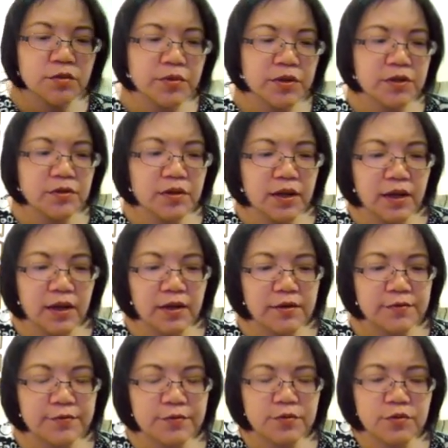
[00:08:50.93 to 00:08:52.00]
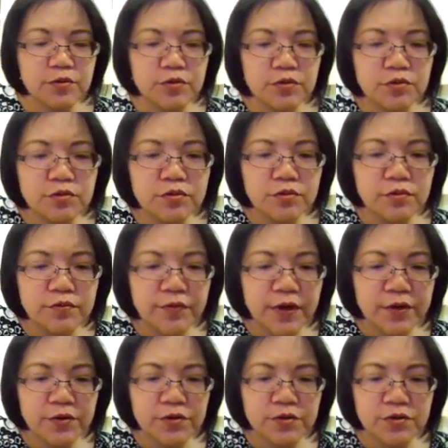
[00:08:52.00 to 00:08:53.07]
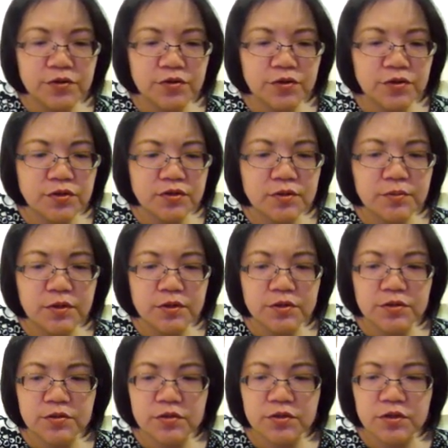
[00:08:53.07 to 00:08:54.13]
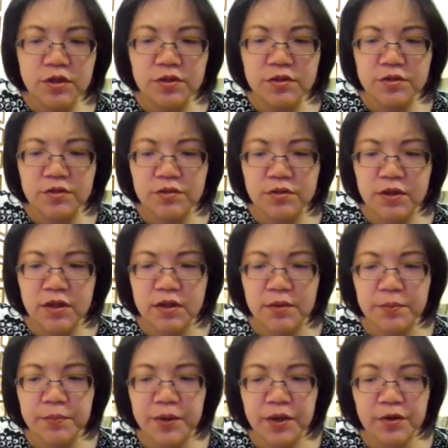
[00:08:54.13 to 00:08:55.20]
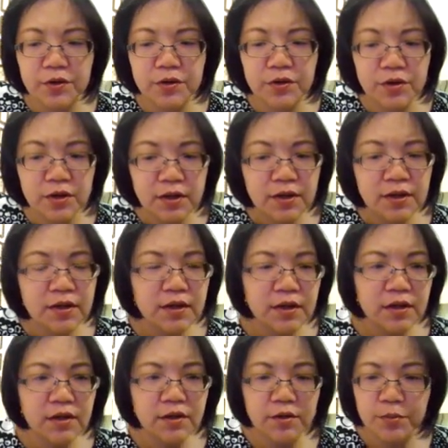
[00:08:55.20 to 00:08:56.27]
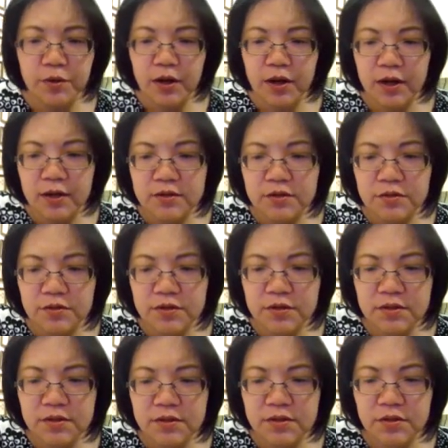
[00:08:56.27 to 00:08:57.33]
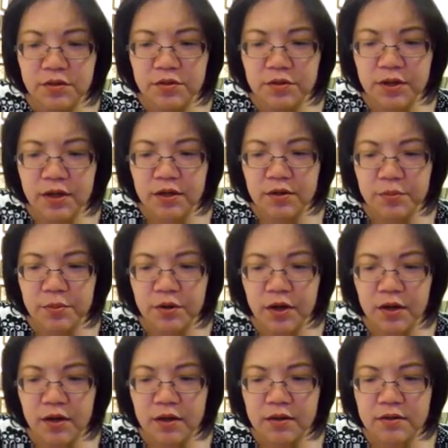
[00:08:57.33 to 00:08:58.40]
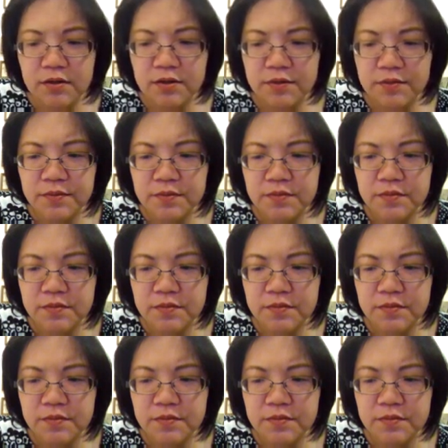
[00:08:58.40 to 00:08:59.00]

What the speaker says: So when you have two vectors that are similar to each other, you get a bigger inner product. So this is your inner product.